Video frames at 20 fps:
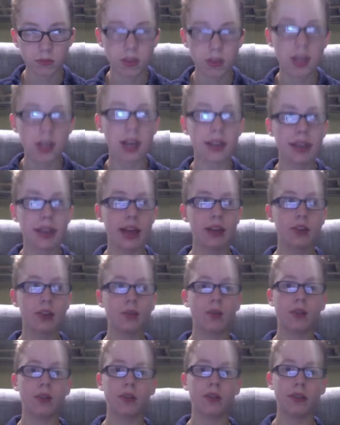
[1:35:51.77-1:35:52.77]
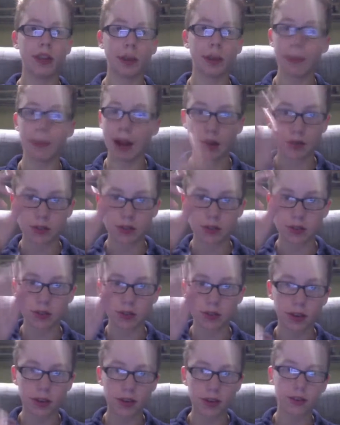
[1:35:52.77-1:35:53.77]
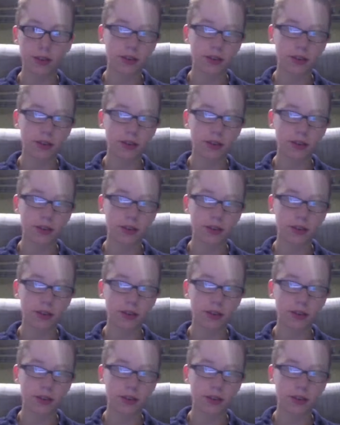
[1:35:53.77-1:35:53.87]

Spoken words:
Yeah, that sort of like bounces you.